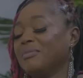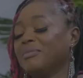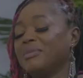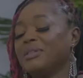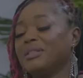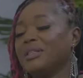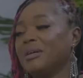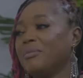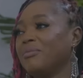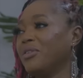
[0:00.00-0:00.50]

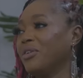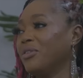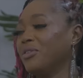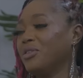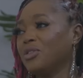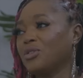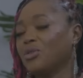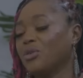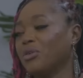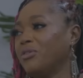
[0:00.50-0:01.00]
Please, I'm very
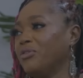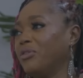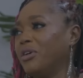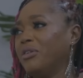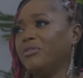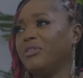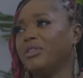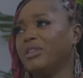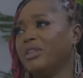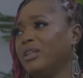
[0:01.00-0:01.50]
sorry for
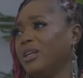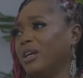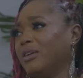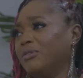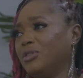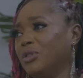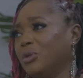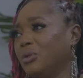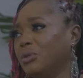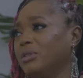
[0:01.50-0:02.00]
everything I
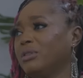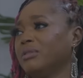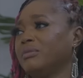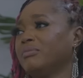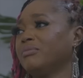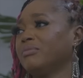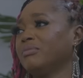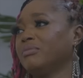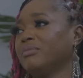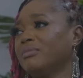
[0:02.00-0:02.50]
have done.
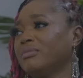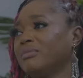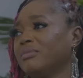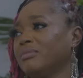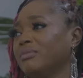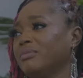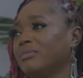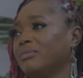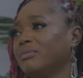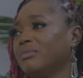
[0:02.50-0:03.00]

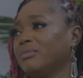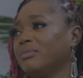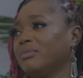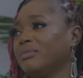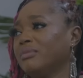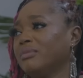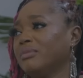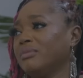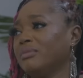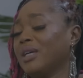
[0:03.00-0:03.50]

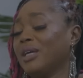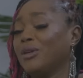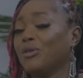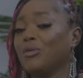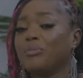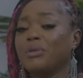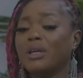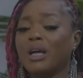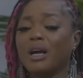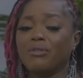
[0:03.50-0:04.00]
And
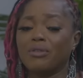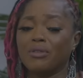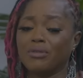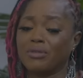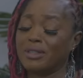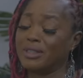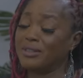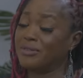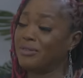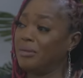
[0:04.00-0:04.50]
on behalf of
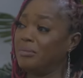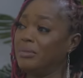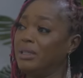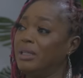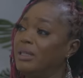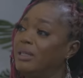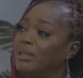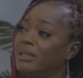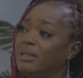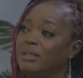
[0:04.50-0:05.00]
this
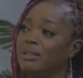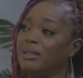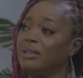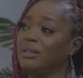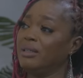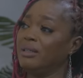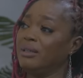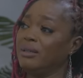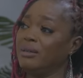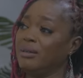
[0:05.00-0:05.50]
family,
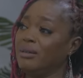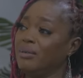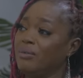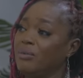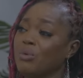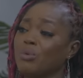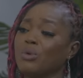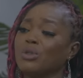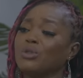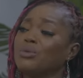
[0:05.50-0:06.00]

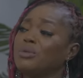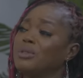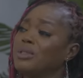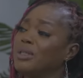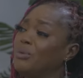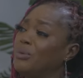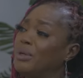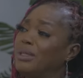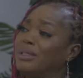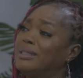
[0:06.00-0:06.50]
we want to
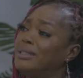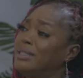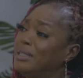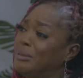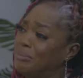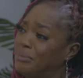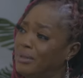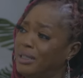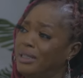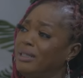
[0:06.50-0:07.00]
say we're
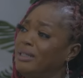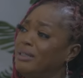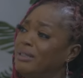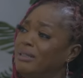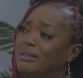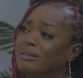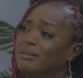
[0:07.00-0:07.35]
deeply